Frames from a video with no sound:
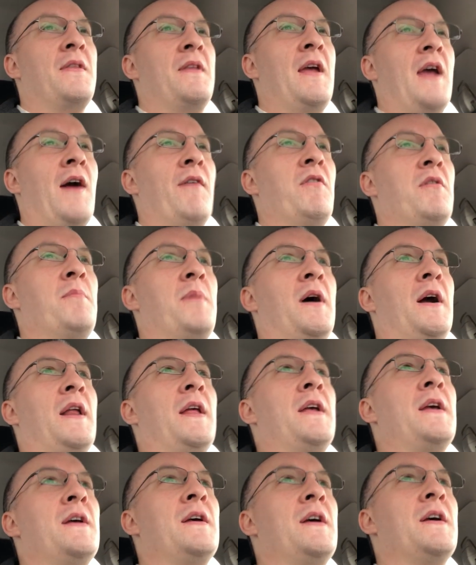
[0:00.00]

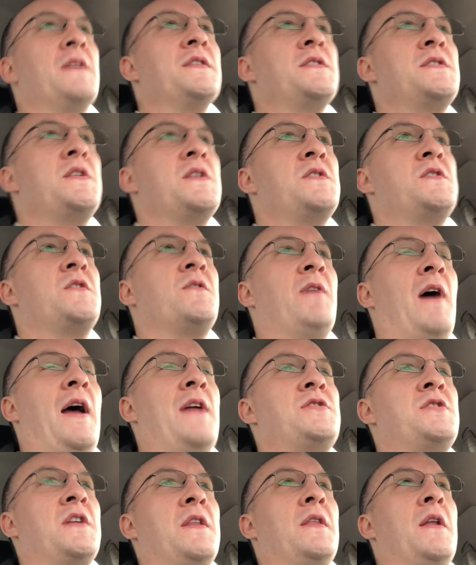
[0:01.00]
everybody is
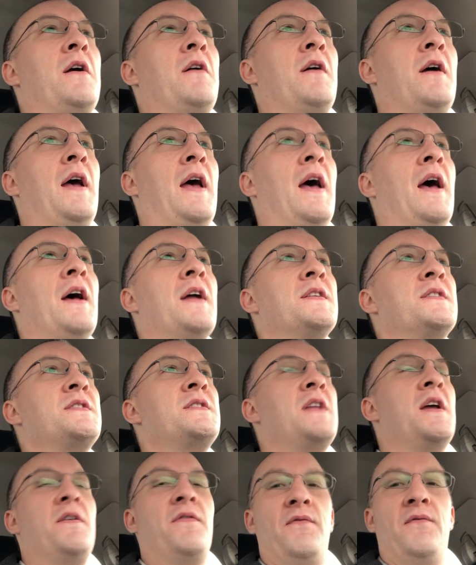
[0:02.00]
scratching their
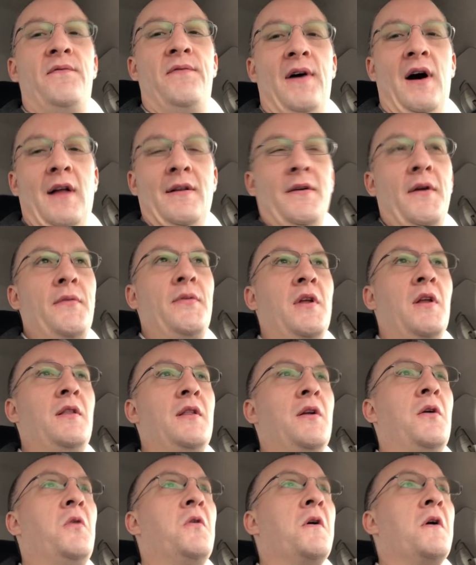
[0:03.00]
heads. They followed the
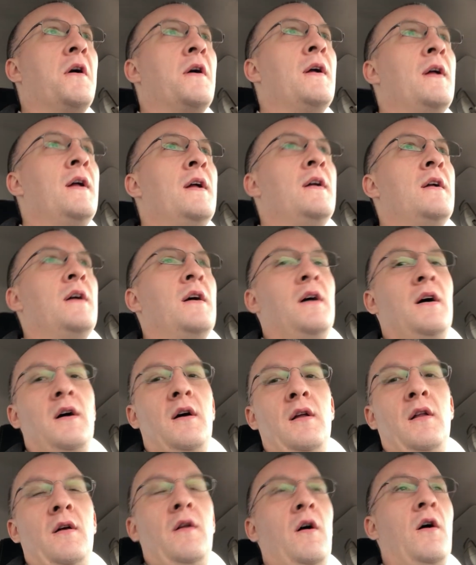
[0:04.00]
lore.
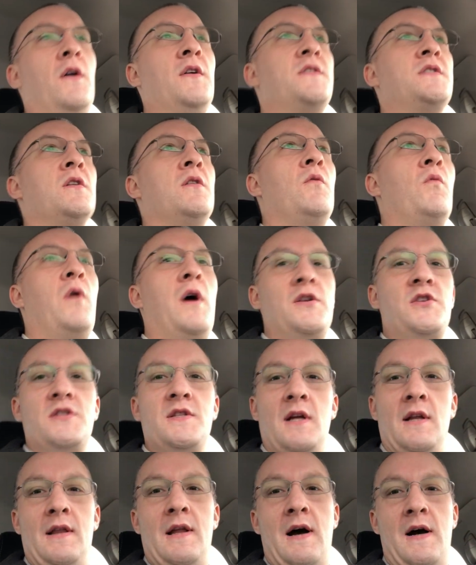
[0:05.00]
Also, watch
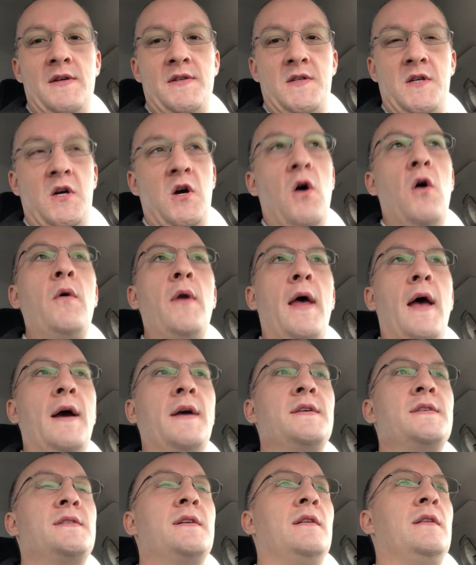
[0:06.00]
The Lost
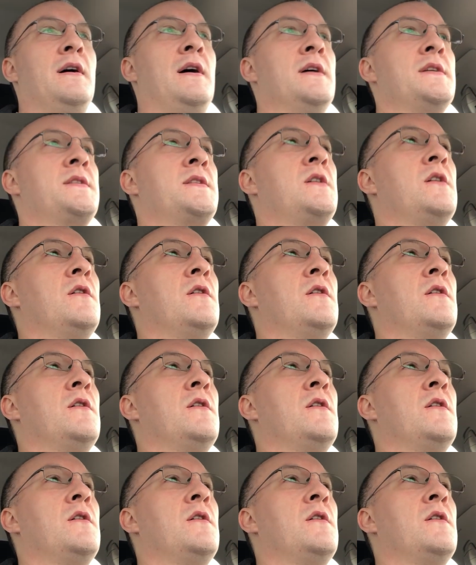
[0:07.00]
Codex. The Lost